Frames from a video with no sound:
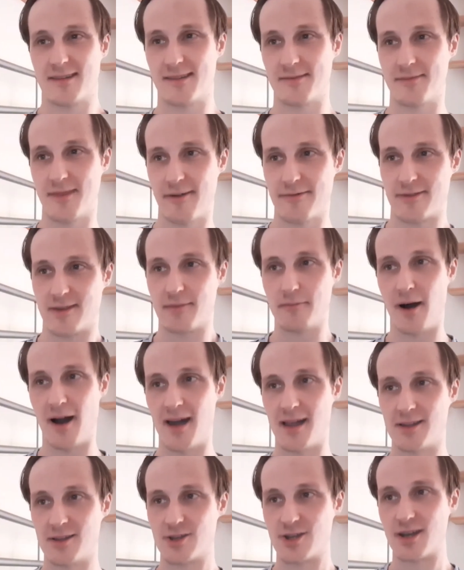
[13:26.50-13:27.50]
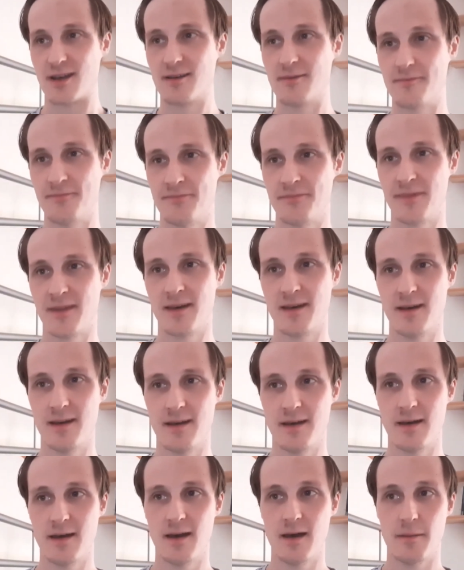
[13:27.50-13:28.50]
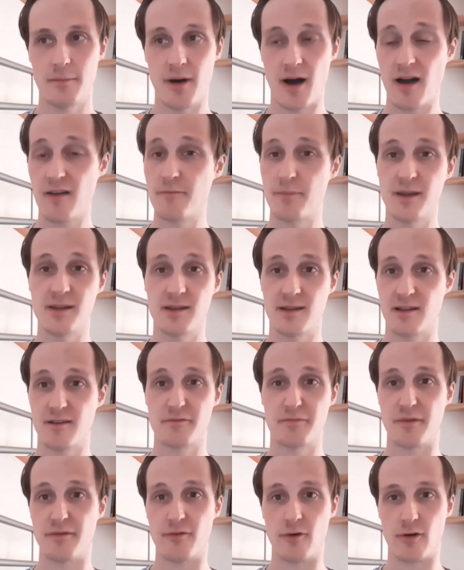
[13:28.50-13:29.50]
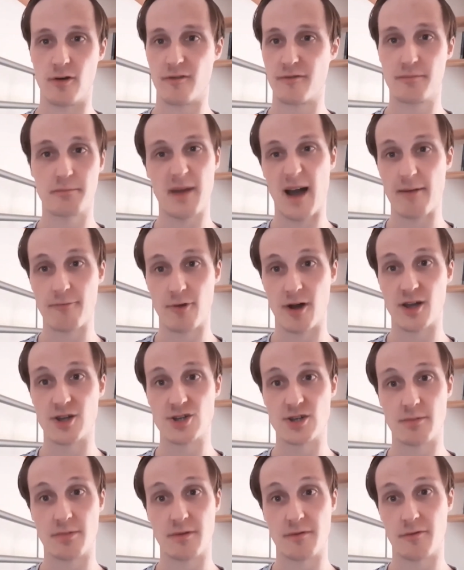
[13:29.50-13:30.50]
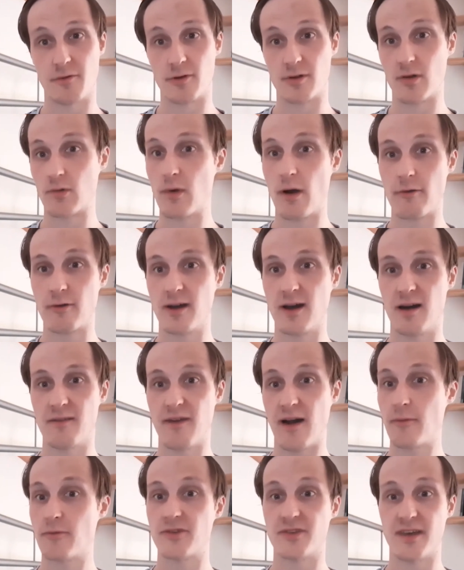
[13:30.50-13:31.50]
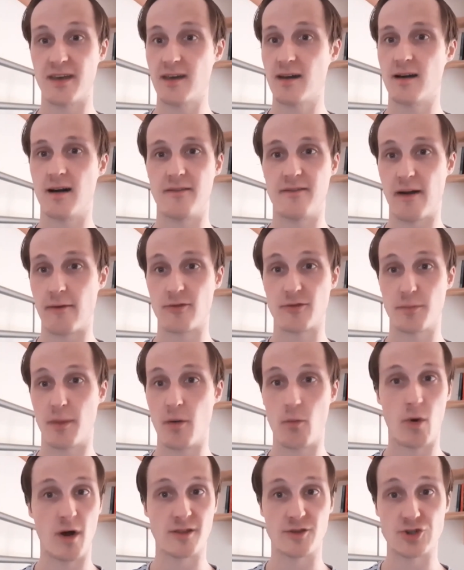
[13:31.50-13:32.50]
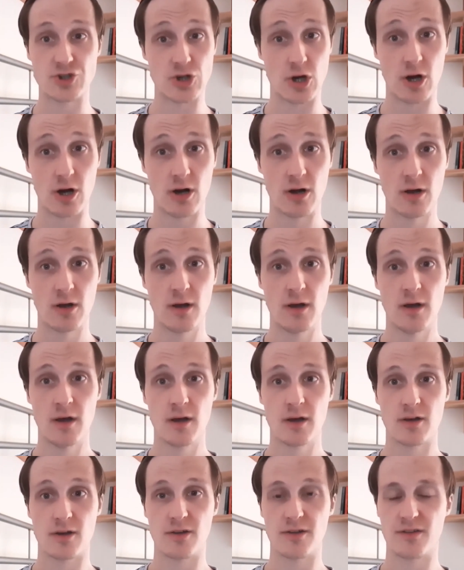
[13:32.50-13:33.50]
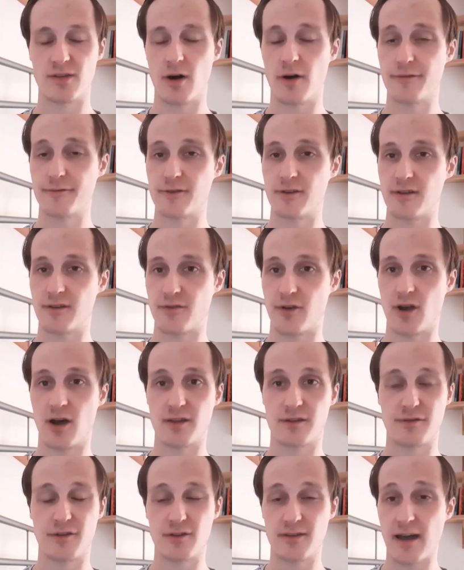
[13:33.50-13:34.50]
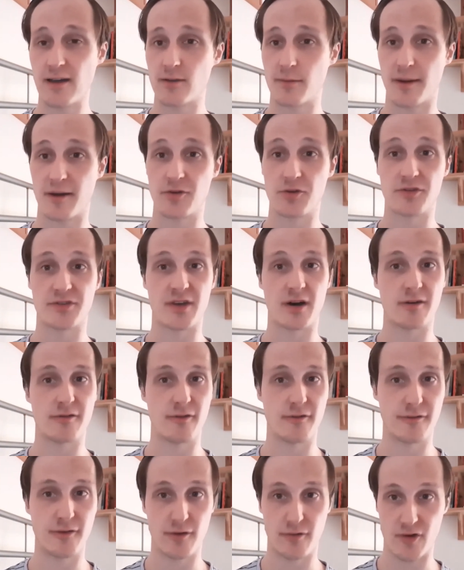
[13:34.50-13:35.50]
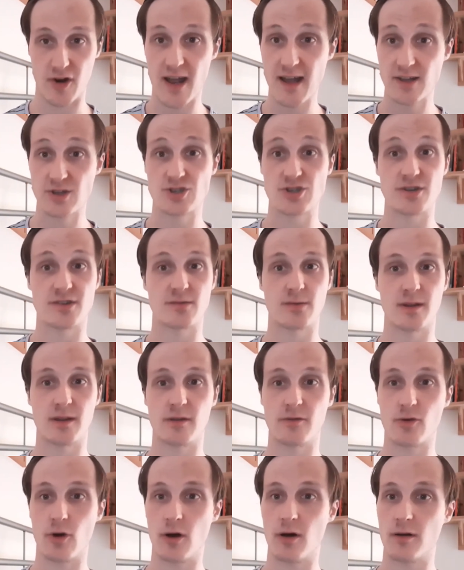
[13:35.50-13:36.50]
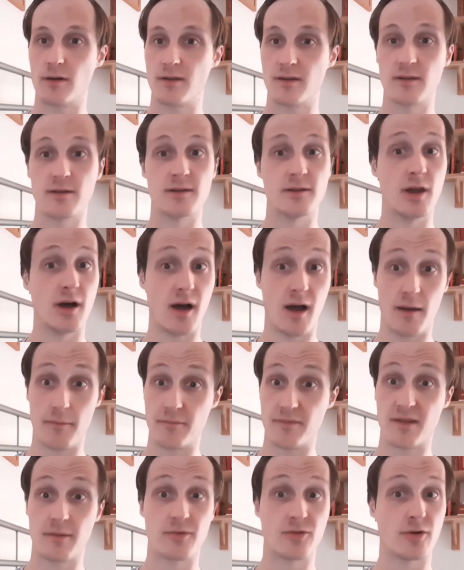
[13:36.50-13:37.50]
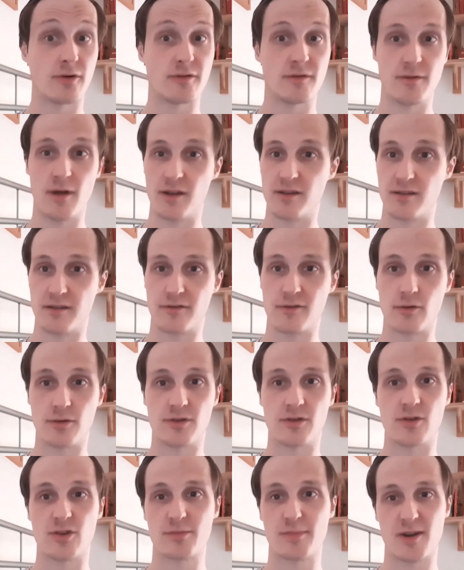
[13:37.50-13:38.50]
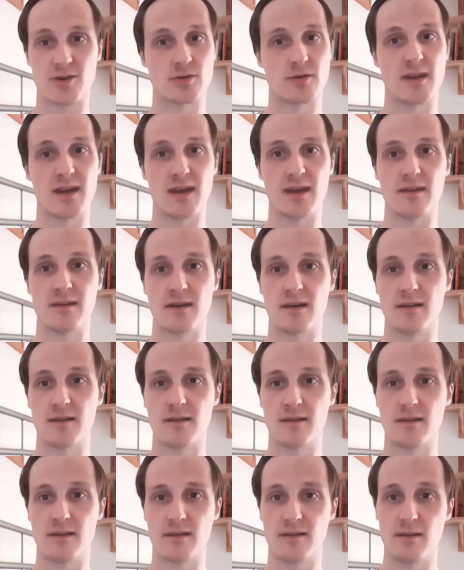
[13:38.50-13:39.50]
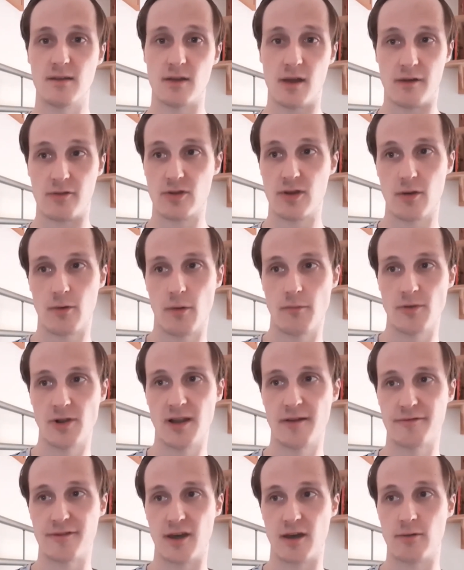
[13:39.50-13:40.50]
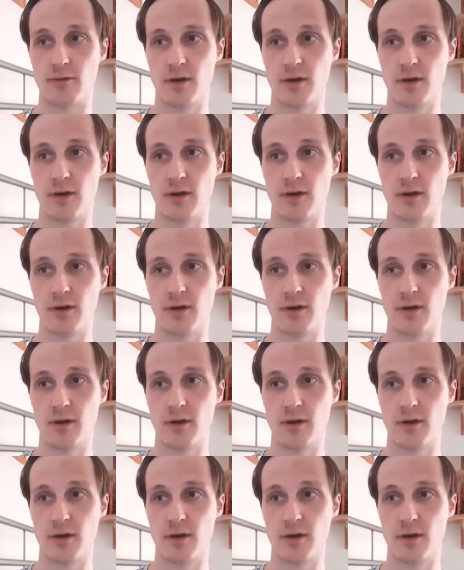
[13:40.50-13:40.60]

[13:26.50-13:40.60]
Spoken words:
definitely my energy. But I've been in love before, I've had relationships before, and I worry like that was it, like that was my one shot. Because often it's very hard to feel down about yourself or feel very anxious when you've got some sort of learning difficulty or special need, and, you know, no one will love you.